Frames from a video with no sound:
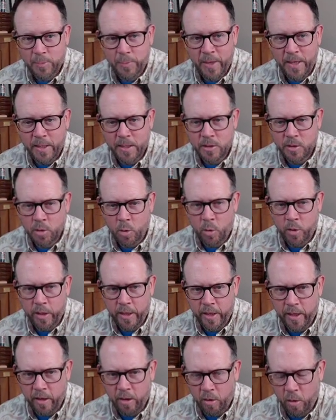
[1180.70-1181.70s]
pens on
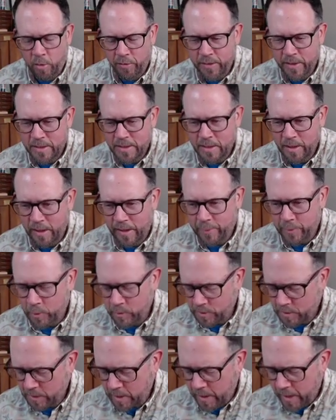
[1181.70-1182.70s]
here on these
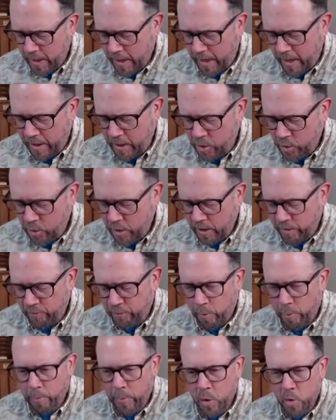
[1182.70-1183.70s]
labels, and you can
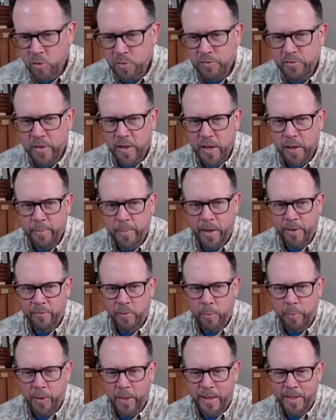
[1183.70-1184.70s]
remove them and
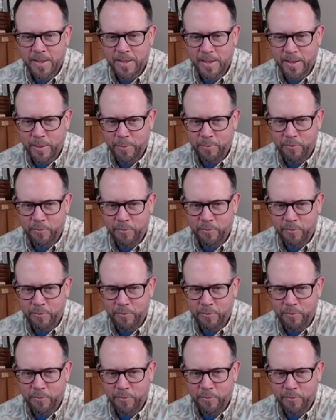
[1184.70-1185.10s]
replace them